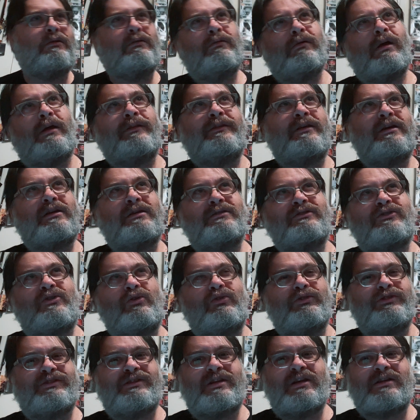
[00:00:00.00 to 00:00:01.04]
I think it's
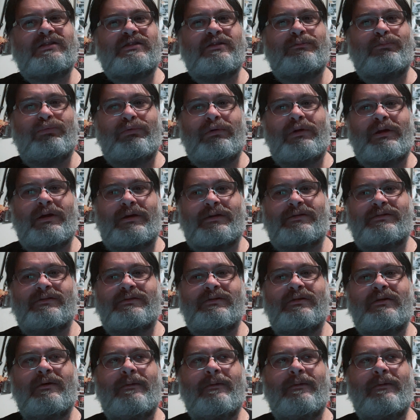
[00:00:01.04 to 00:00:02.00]
called Sticks and Bricks